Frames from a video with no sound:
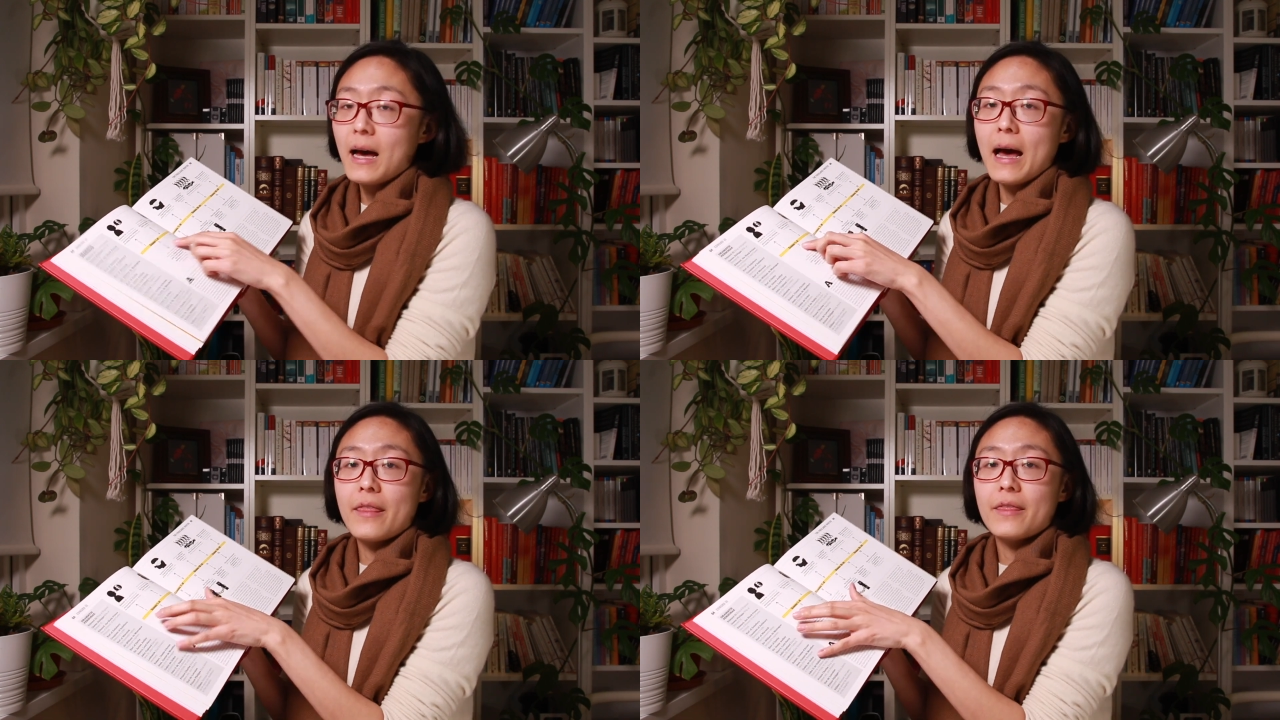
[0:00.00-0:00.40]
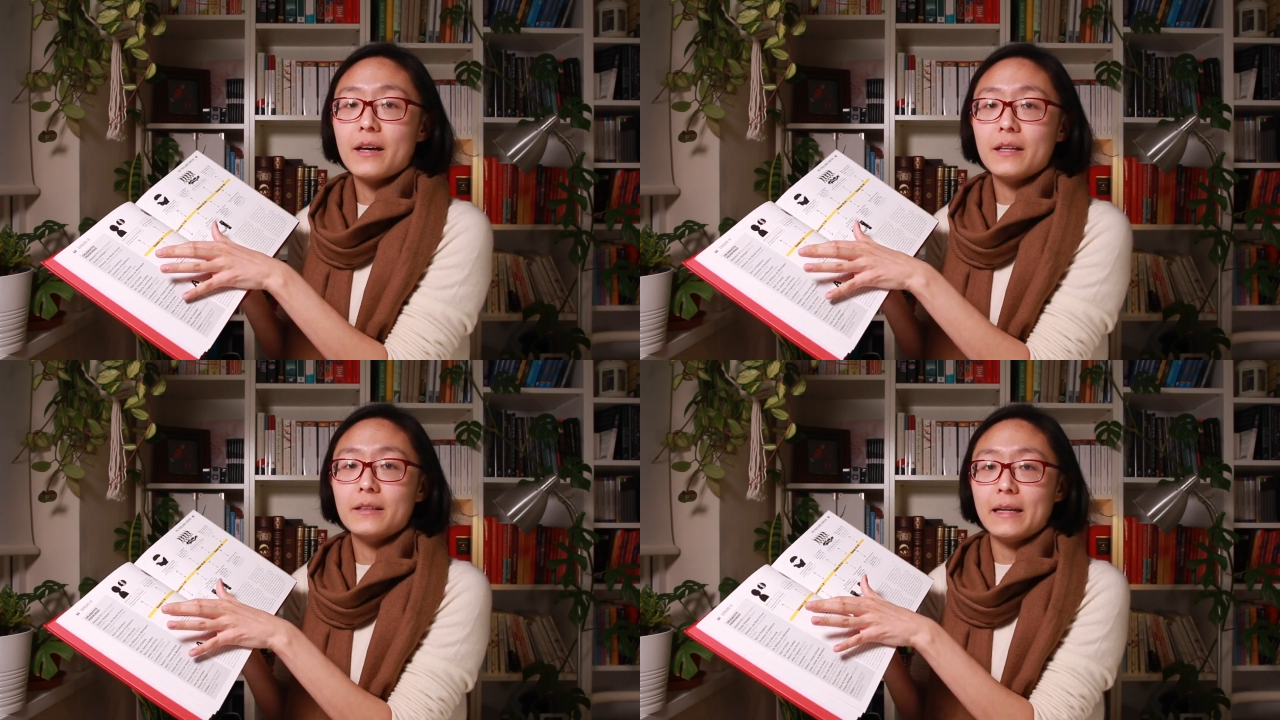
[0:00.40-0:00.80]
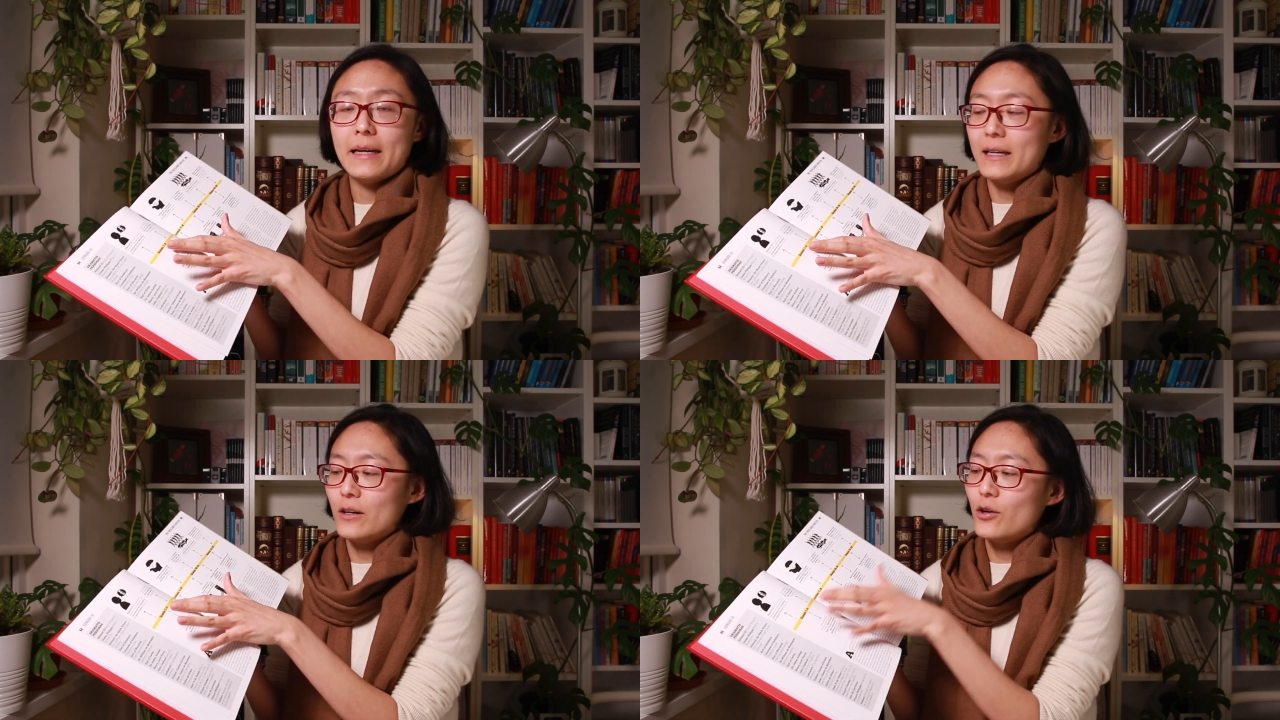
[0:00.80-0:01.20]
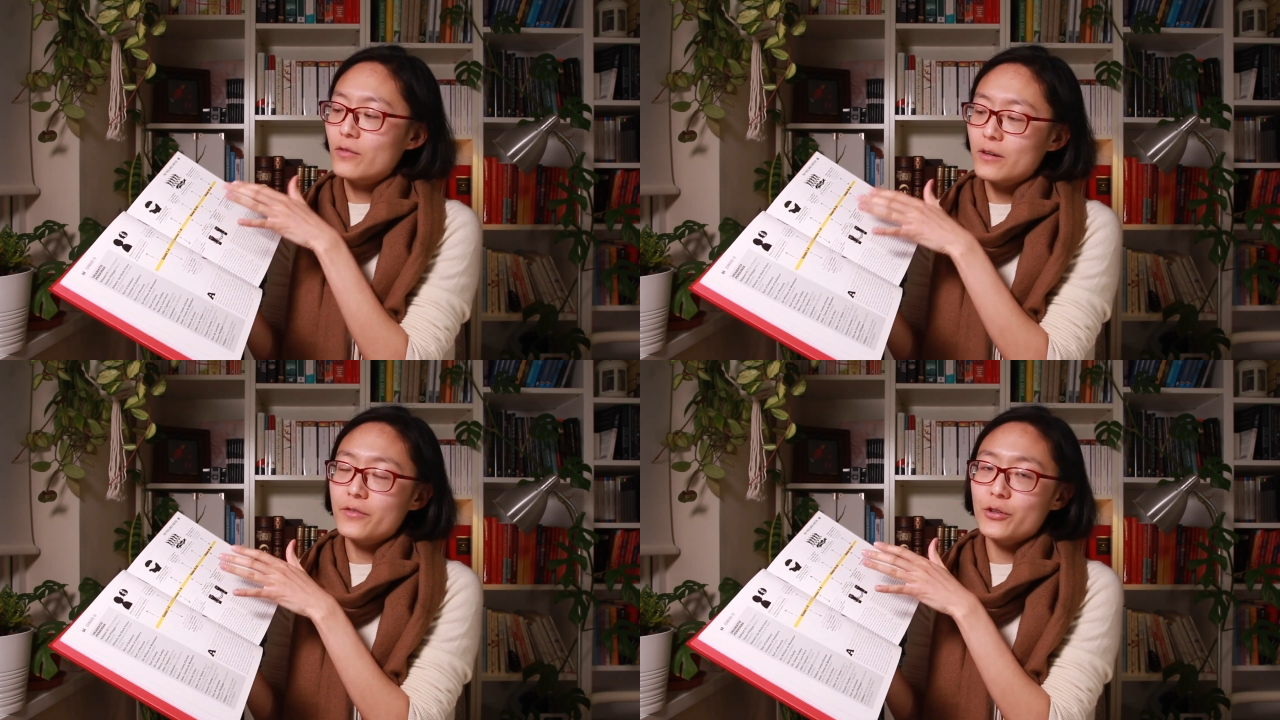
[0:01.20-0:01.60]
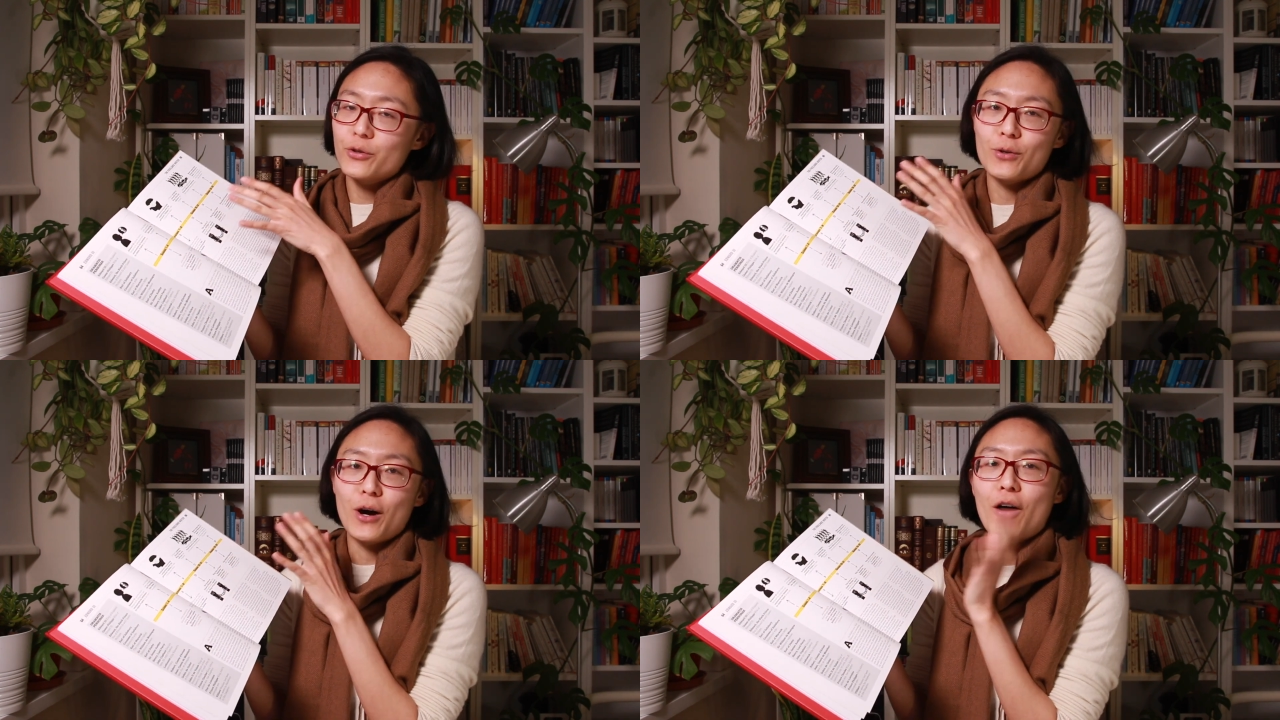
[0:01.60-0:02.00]
and then an
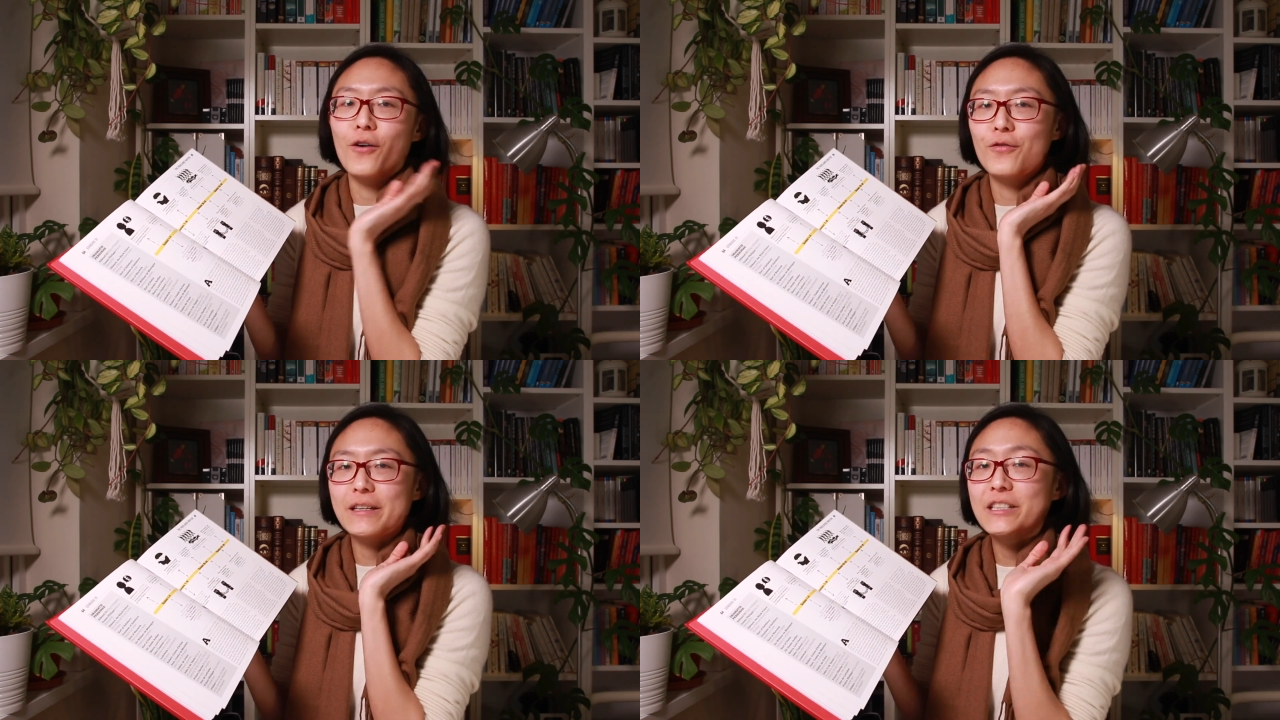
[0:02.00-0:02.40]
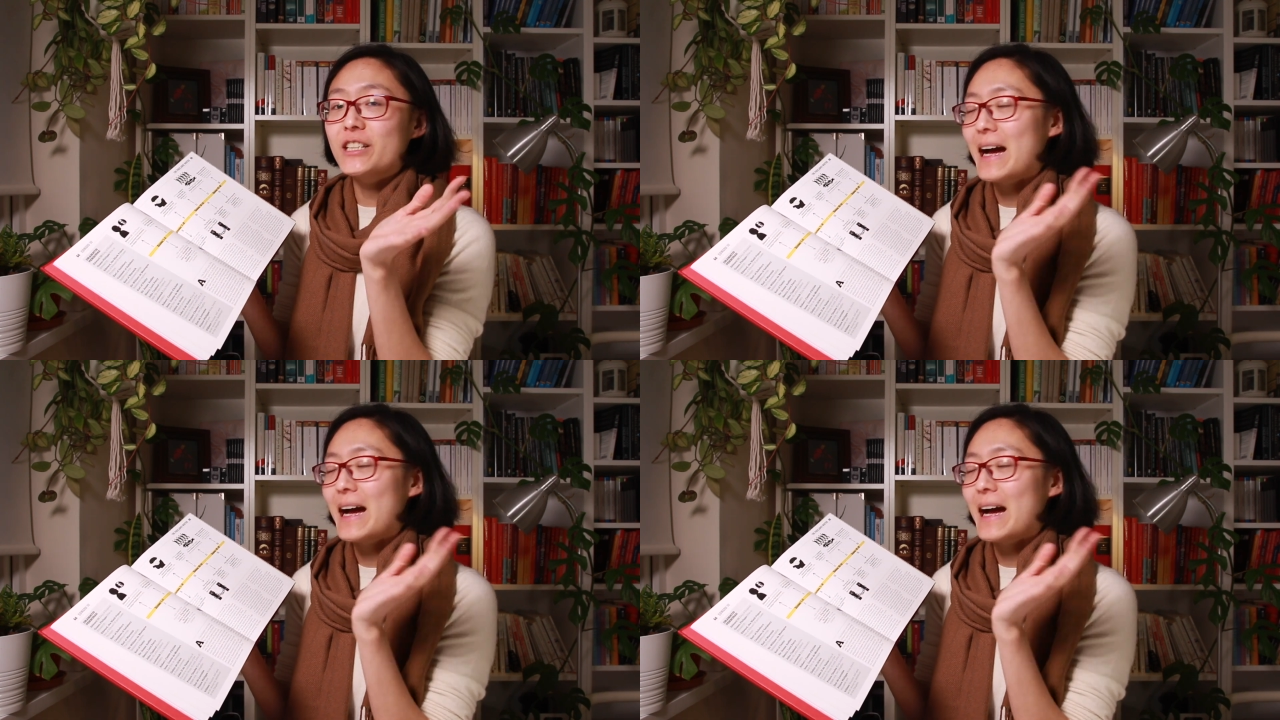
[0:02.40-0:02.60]
overview of each